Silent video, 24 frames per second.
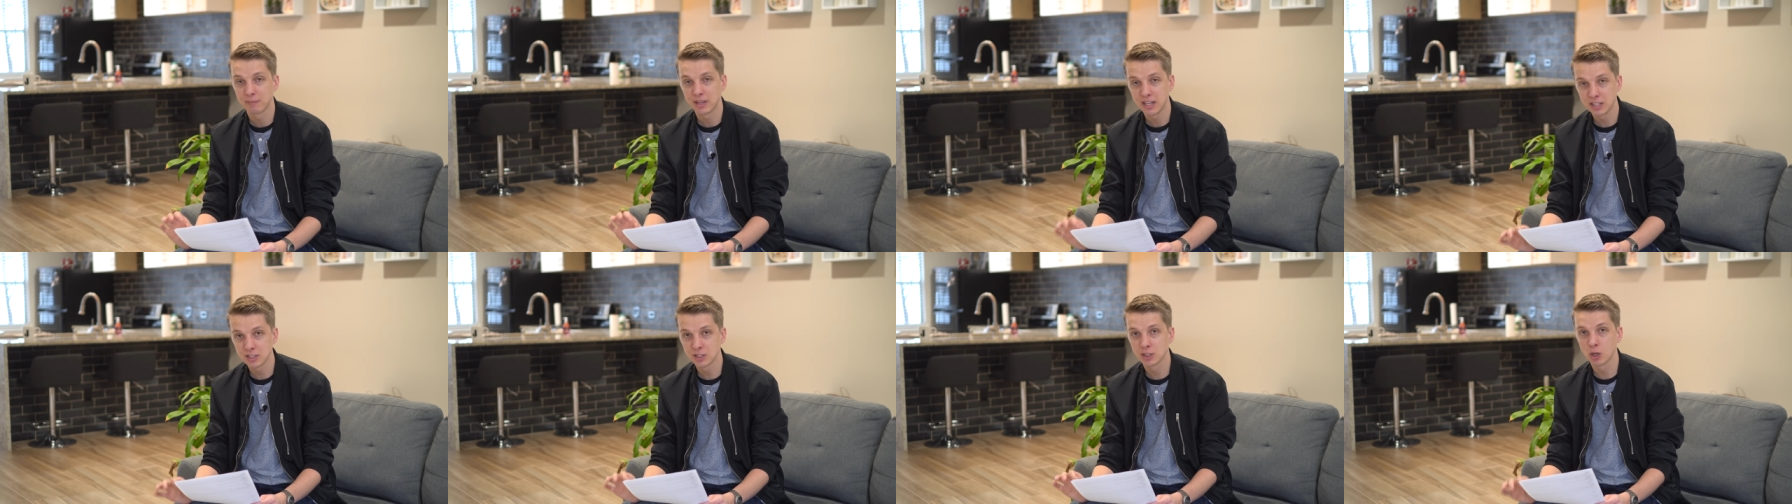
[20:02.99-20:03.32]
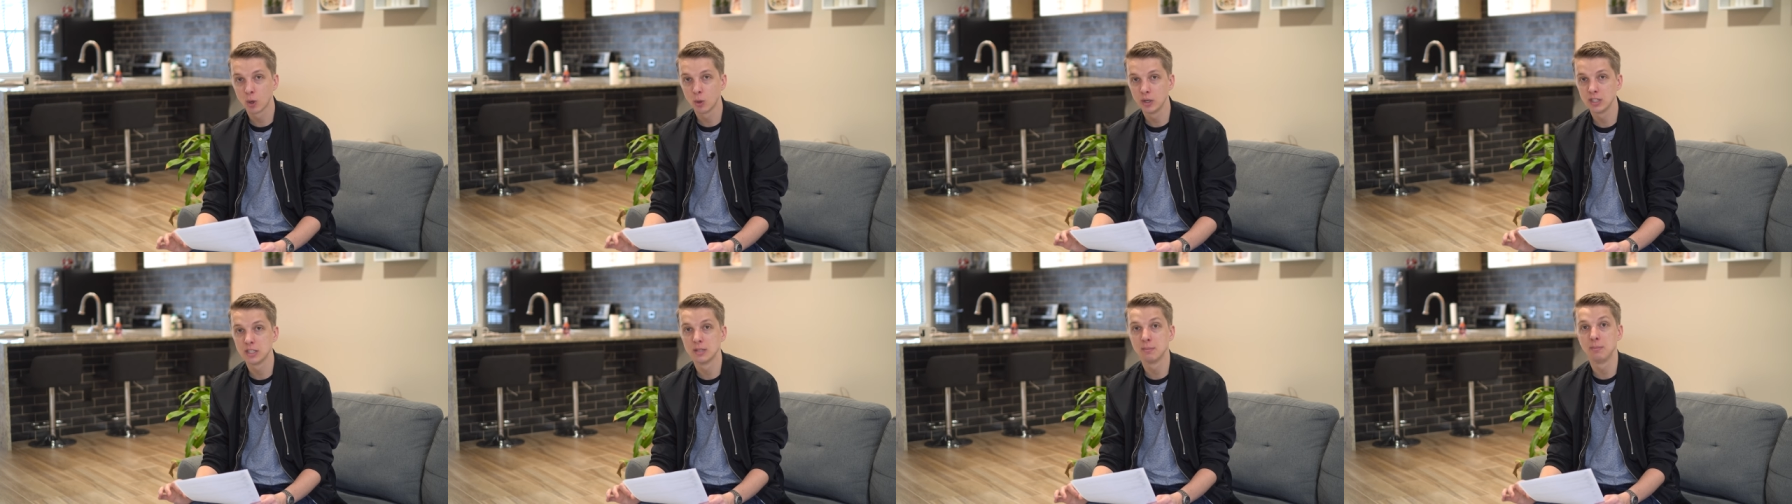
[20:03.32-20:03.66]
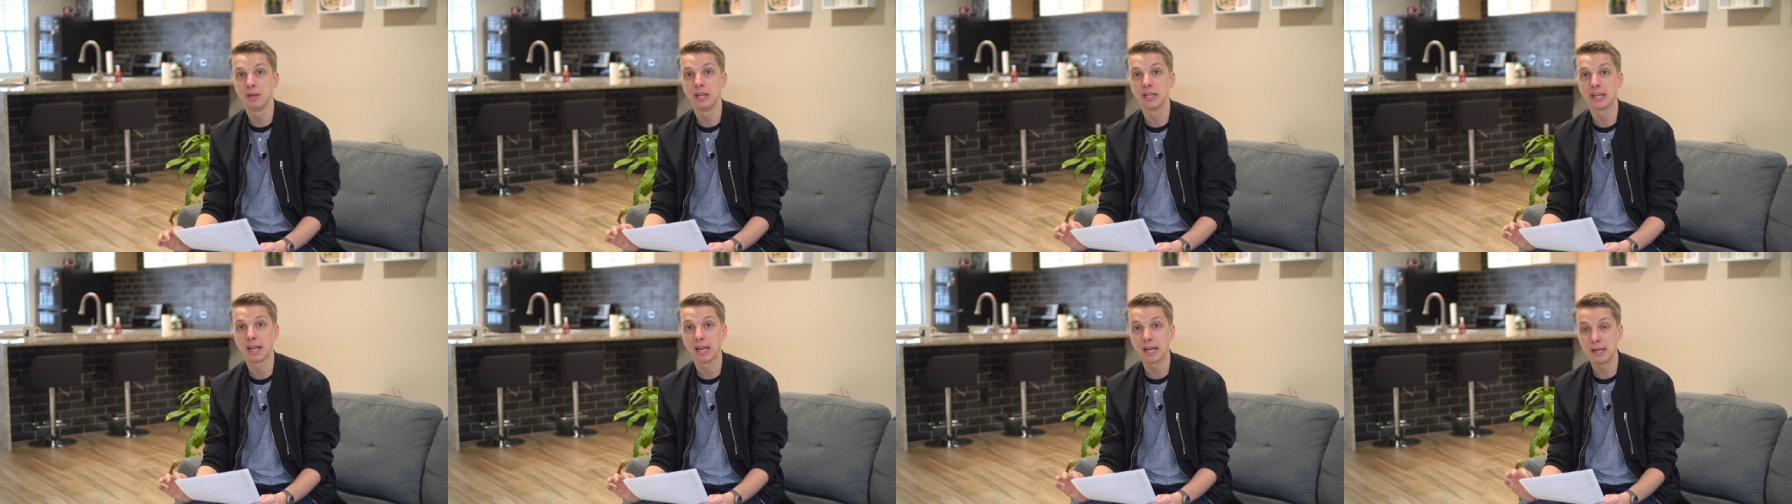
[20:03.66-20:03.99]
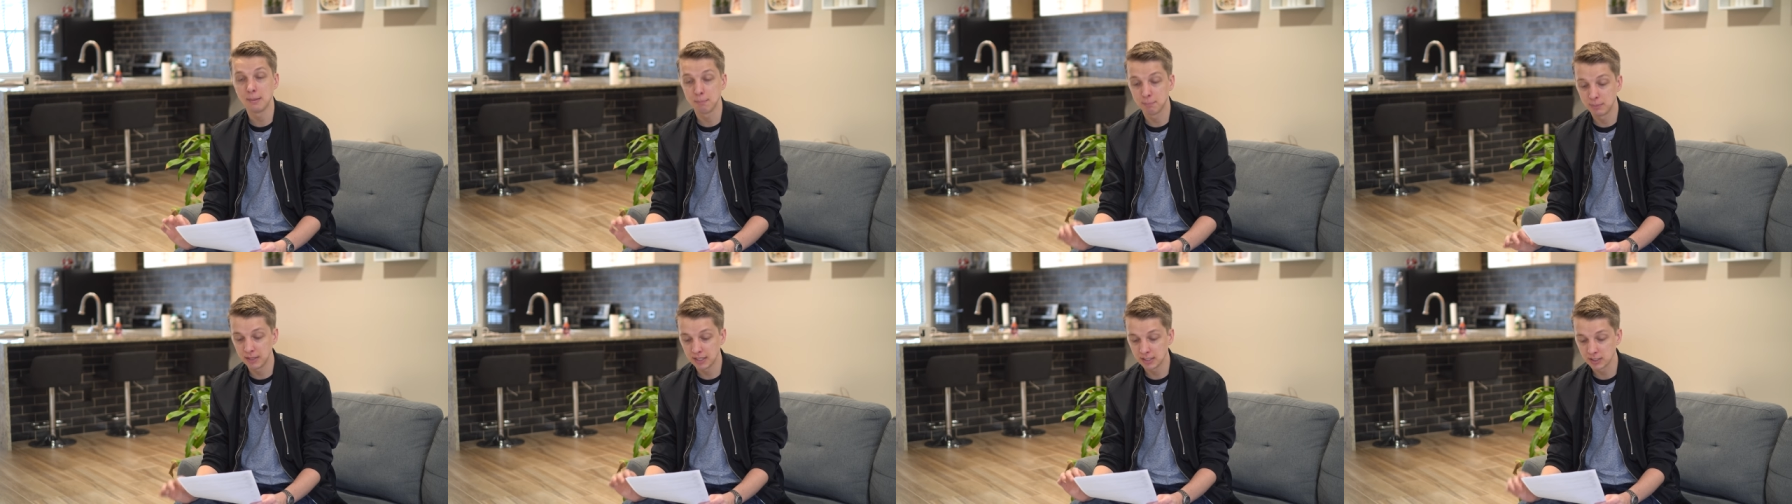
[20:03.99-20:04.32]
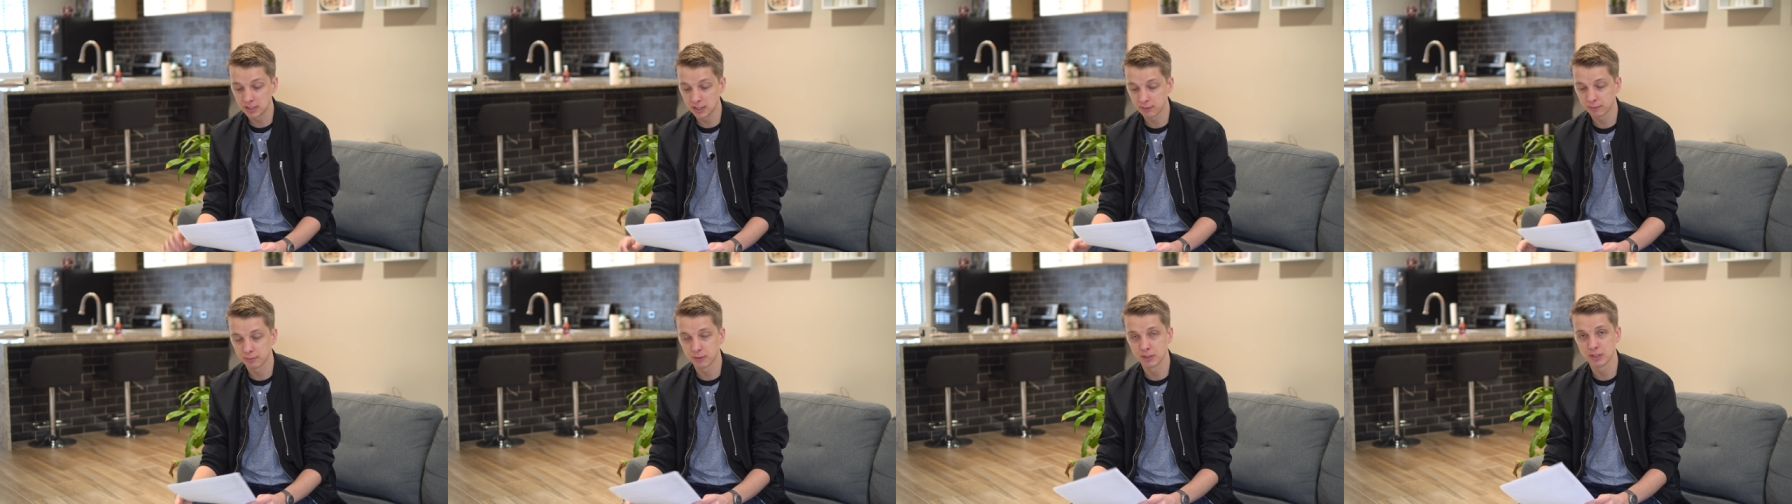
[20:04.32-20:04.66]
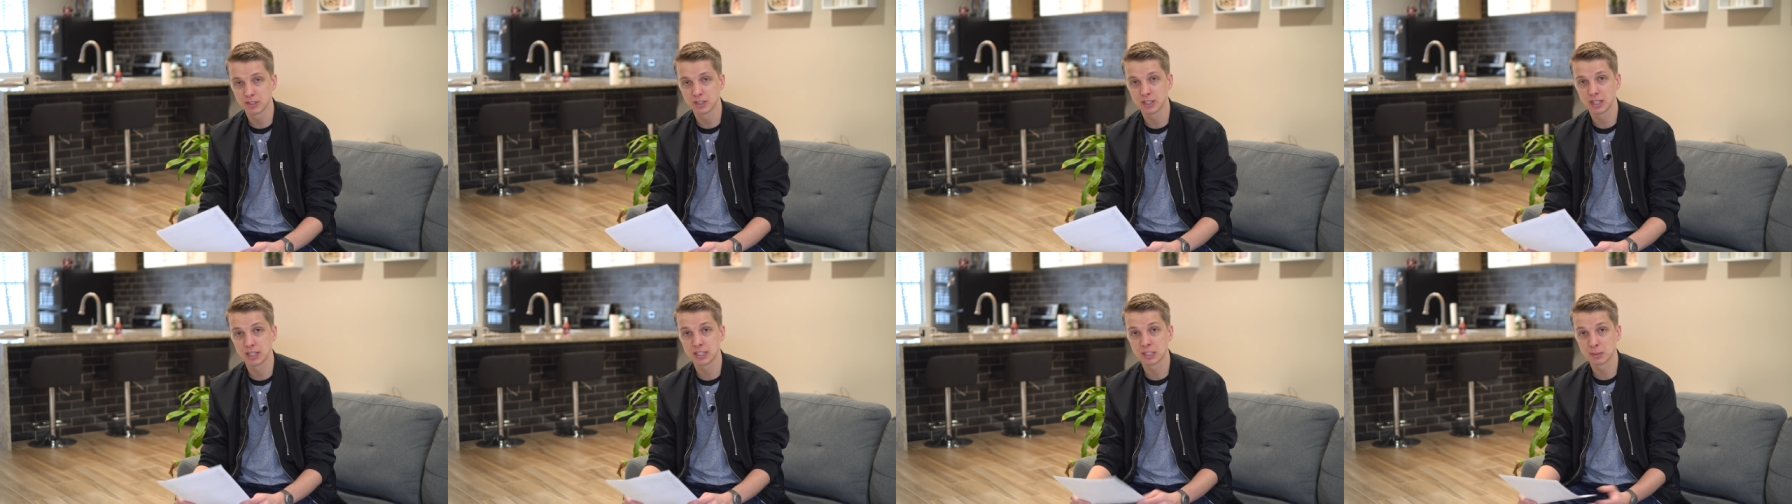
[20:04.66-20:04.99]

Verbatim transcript: is going to make a big difference,